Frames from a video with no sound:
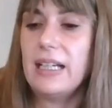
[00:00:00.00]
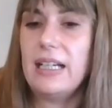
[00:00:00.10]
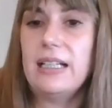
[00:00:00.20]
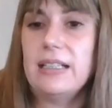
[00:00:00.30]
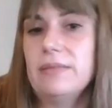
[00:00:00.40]

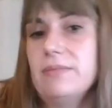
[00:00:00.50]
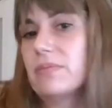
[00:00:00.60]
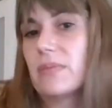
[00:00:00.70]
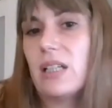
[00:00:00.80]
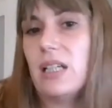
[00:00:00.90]
and
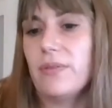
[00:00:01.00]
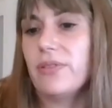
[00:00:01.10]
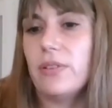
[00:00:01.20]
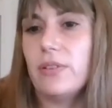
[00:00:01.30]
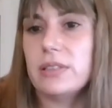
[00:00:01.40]
of
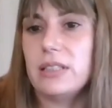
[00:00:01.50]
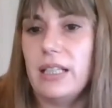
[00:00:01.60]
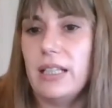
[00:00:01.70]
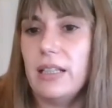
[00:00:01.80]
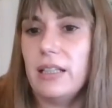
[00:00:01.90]
course,
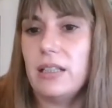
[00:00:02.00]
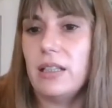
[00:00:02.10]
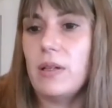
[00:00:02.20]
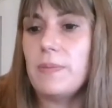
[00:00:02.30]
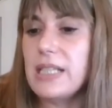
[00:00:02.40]
the
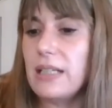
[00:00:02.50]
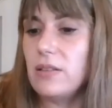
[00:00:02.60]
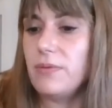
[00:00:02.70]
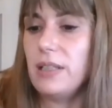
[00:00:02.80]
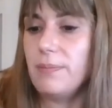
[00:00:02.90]
website
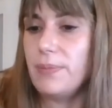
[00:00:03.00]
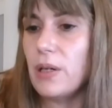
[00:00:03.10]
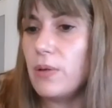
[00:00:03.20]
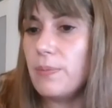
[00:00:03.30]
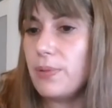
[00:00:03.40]
of the
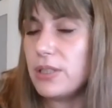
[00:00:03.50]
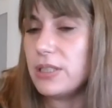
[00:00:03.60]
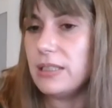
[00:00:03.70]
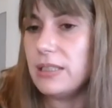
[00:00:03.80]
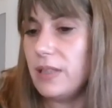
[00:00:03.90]
Empower
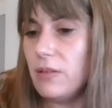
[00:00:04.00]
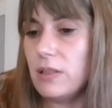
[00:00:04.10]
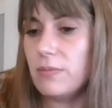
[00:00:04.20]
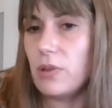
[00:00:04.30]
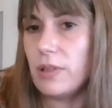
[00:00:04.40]
project if they
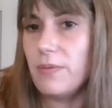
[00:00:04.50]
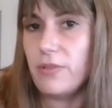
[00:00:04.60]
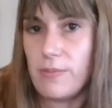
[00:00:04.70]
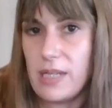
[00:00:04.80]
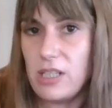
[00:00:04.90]
want more
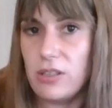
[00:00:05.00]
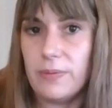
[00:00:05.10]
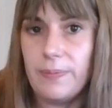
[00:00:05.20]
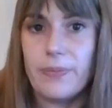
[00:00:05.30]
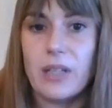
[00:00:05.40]

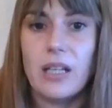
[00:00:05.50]
information.